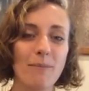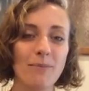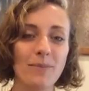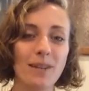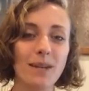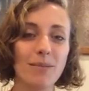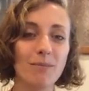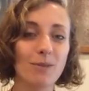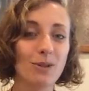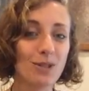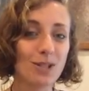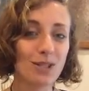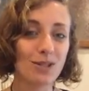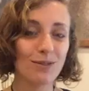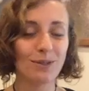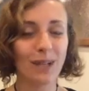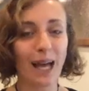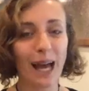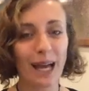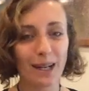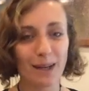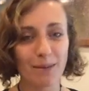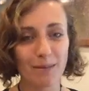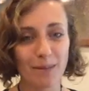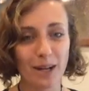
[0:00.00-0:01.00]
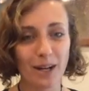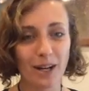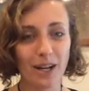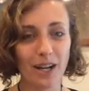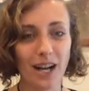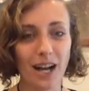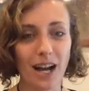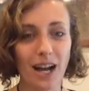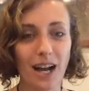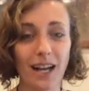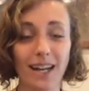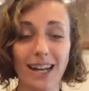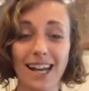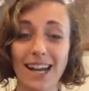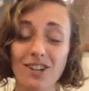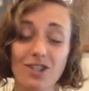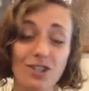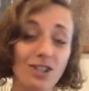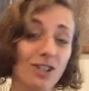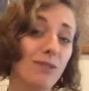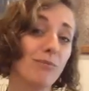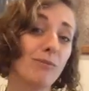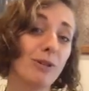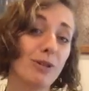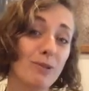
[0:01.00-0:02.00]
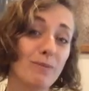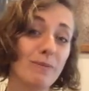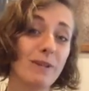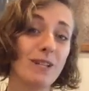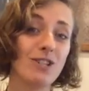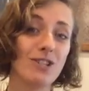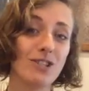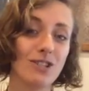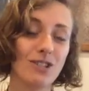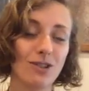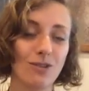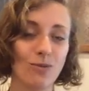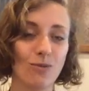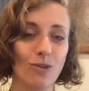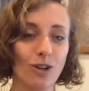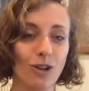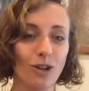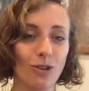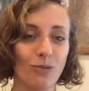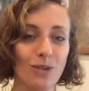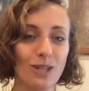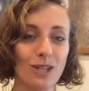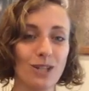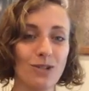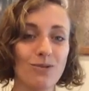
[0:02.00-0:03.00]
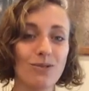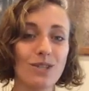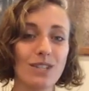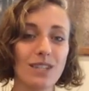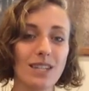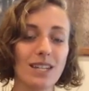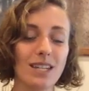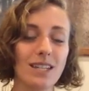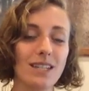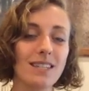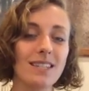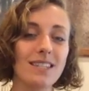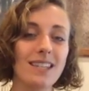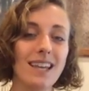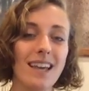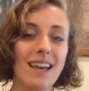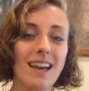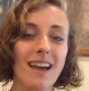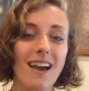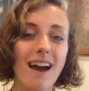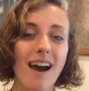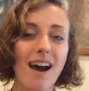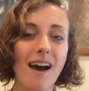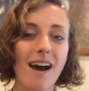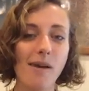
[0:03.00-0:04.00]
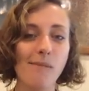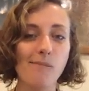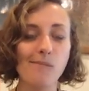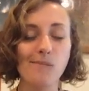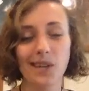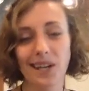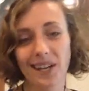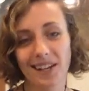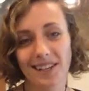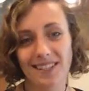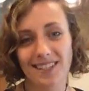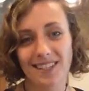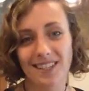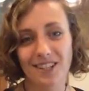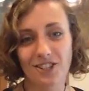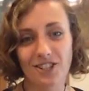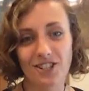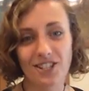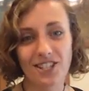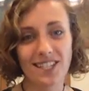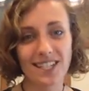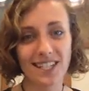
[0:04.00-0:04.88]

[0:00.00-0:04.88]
In most of Latin America and actually in most beaches in the world, we use these because they're just